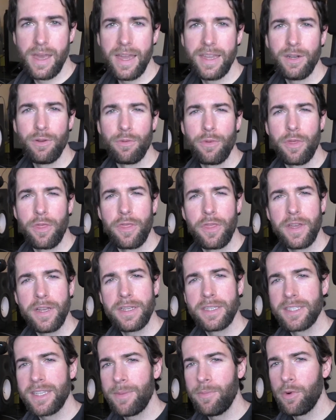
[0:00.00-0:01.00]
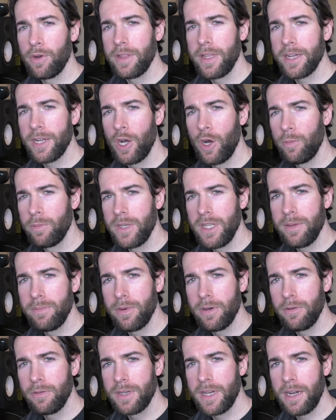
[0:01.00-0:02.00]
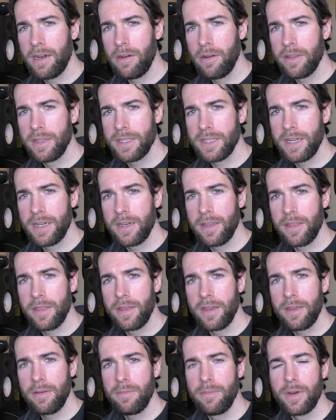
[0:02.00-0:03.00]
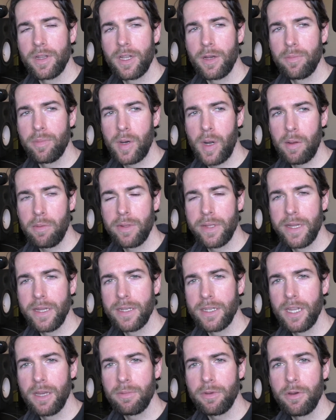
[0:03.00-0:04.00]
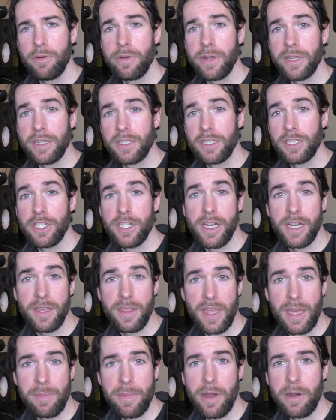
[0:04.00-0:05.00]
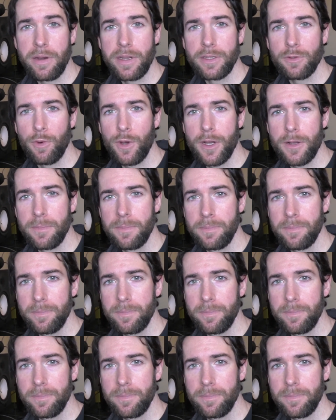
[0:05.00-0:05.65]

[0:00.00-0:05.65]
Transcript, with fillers: I don't think somewhere like Home Depot would carry this kind of thing, but I'll probably end up going to check them out as well.